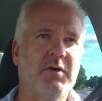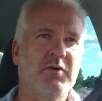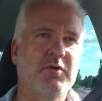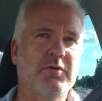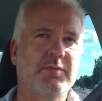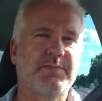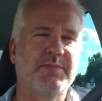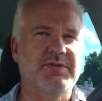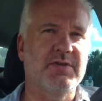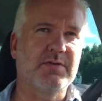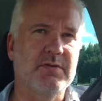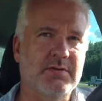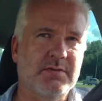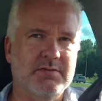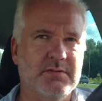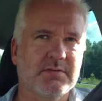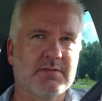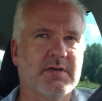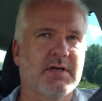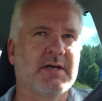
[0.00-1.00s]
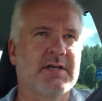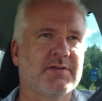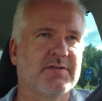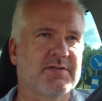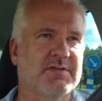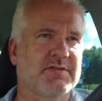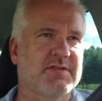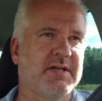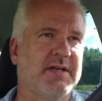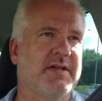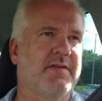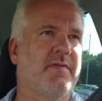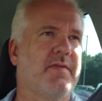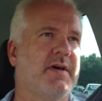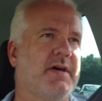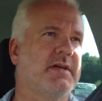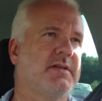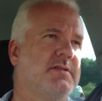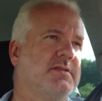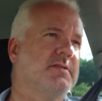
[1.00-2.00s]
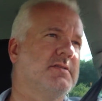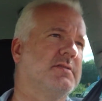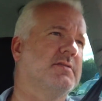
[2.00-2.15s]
hope you understand that.